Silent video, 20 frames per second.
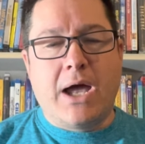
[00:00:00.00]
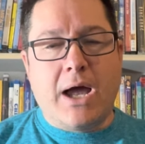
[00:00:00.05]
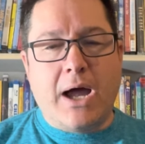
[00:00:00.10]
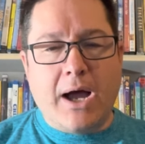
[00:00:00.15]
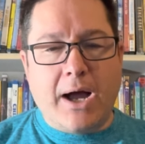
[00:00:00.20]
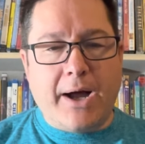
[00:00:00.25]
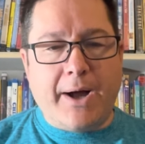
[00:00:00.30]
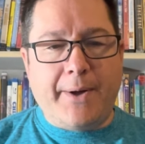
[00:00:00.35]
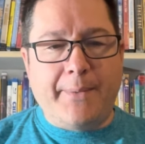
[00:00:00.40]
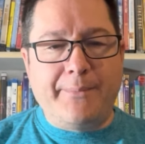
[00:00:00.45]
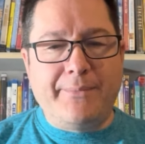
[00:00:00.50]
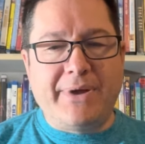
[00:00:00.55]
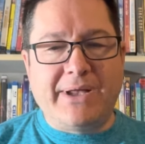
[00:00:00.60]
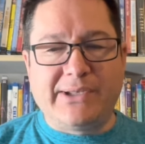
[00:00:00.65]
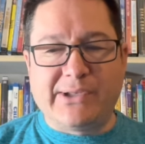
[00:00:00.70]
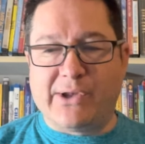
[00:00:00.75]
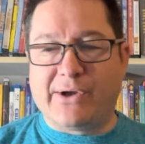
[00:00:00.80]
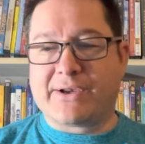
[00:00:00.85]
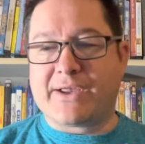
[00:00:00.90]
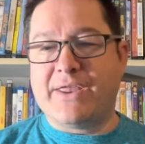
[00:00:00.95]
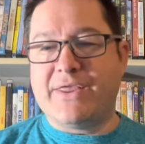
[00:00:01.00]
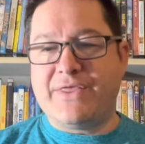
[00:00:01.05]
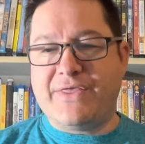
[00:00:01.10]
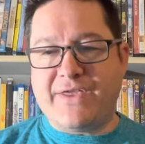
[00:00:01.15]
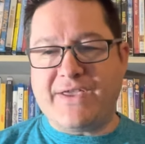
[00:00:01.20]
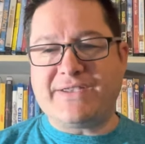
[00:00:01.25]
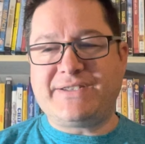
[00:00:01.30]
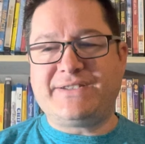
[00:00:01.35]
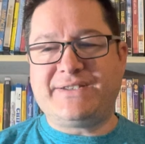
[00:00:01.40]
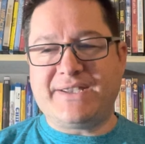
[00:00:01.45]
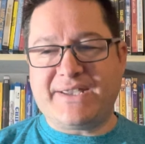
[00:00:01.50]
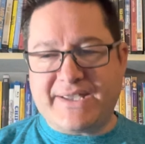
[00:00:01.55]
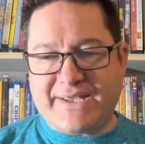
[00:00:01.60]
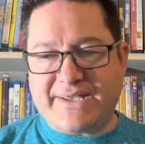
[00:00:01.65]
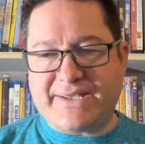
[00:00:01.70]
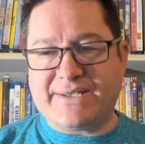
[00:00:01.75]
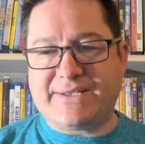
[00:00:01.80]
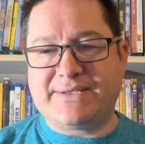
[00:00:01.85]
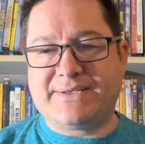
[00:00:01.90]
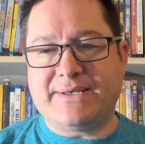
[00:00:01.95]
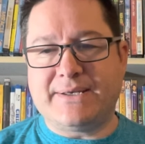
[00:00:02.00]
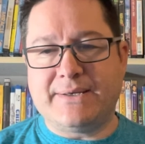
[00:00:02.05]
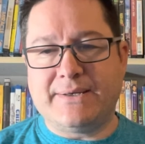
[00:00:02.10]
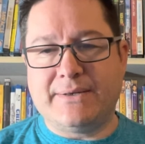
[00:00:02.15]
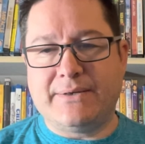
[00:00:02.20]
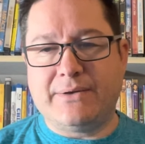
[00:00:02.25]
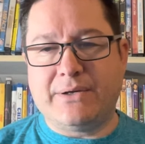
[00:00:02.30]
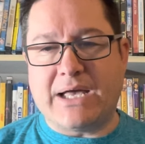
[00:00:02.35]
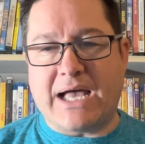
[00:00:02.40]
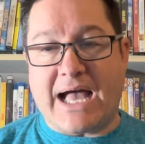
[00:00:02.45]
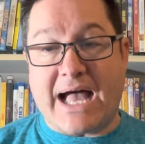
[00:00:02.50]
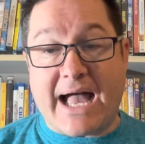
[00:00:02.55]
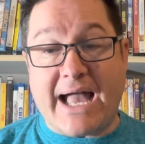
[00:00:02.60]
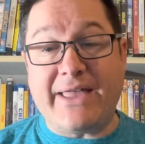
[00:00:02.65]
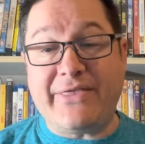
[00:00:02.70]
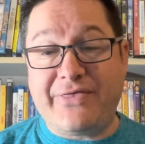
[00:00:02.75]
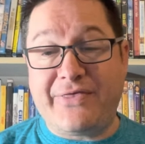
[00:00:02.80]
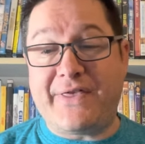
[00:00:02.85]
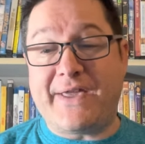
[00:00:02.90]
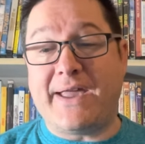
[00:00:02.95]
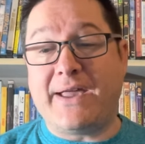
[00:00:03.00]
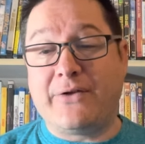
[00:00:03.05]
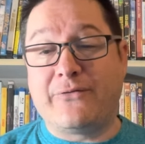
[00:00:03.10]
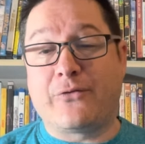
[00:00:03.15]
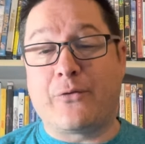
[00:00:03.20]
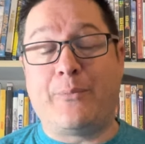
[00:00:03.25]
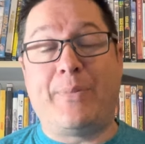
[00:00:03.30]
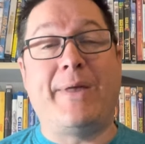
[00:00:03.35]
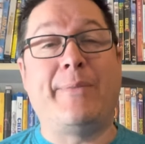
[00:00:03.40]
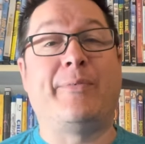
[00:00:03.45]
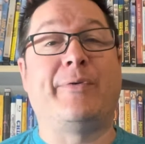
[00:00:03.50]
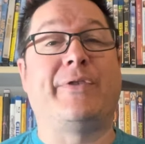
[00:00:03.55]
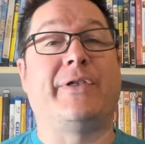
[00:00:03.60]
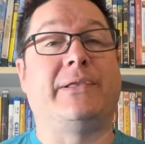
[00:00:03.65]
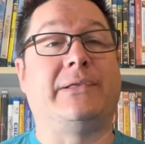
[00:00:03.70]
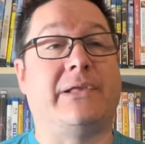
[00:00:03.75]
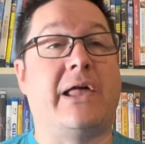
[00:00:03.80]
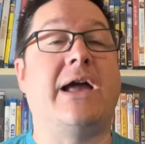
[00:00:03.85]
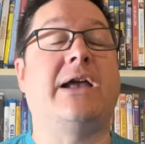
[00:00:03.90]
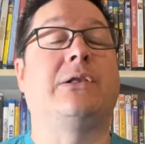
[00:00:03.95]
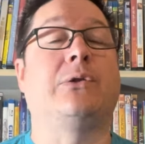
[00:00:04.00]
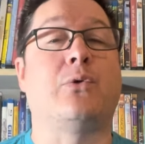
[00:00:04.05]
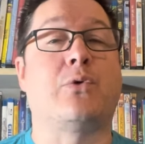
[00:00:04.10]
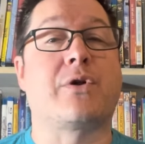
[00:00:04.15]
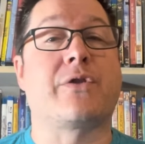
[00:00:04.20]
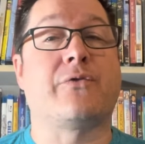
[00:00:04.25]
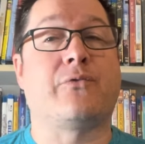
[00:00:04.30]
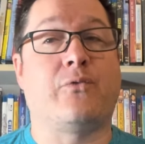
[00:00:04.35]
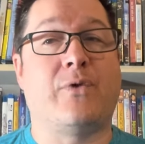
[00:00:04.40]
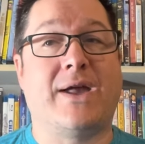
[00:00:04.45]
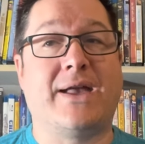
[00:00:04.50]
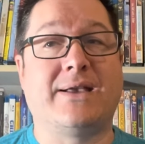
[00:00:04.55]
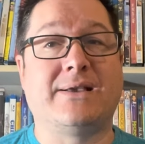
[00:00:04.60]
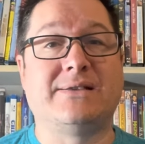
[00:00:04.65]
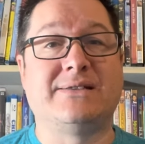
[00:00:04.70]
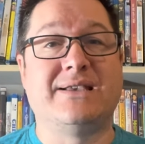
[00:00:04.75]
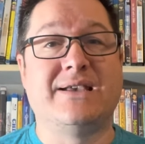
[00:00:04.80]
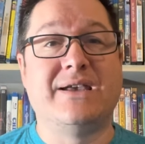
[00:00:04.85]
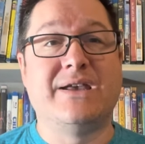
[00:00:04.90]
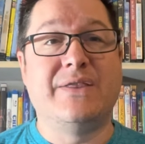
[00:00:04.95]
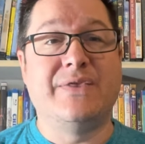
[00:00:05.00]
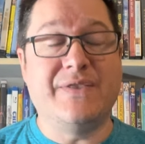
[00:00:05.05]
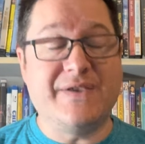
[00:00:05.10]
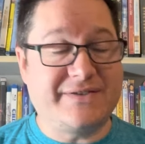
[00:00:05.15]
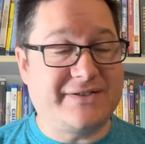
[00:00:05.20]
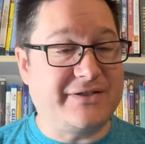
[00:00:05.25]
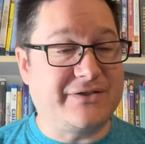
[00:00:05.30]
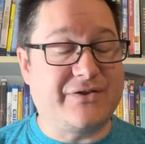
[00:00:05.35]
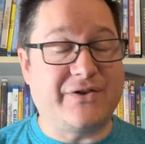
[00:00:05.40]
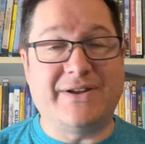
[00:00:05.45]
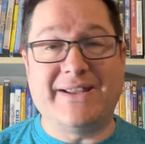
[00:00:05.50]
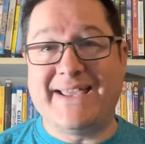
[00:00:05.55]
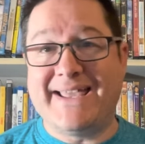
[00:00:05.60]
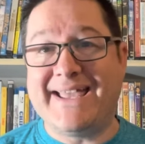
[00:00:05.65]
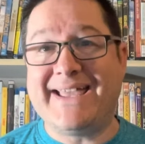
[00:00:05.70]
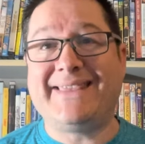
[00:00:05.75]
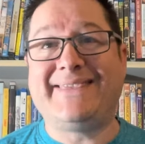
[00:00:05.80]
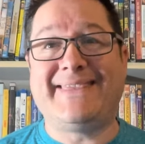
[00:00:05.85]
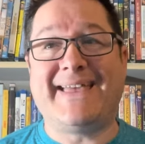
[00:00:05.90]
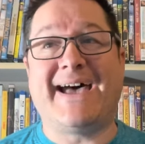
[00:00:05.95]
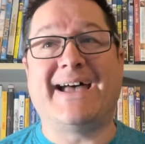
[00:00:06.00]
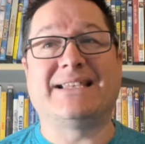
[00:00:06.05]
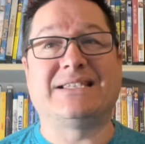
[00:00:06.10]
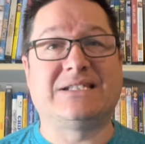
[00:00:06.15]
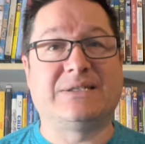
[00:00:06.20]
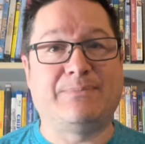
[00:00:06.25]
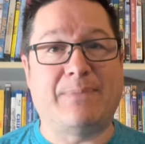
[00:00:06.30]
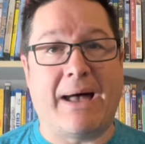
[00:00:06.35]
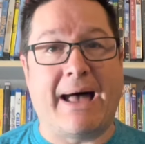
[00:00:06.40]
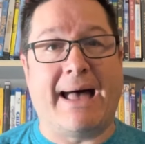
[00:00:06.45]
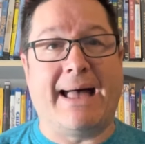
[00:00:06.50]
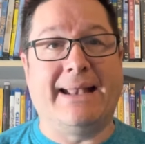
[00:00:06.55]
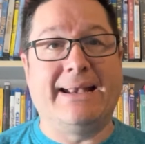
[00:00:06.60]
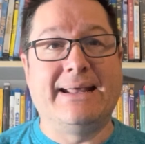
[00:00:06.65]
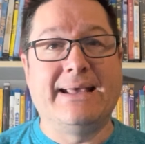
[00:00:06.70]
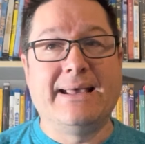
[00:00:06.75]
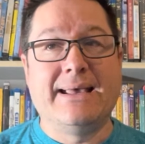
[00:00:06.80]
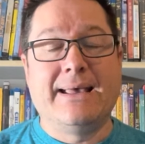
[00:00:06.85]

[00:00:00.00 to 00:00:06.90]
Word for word: Um, look, this is, I think, for people that like Lord of the Rings, this is going to hit that spot.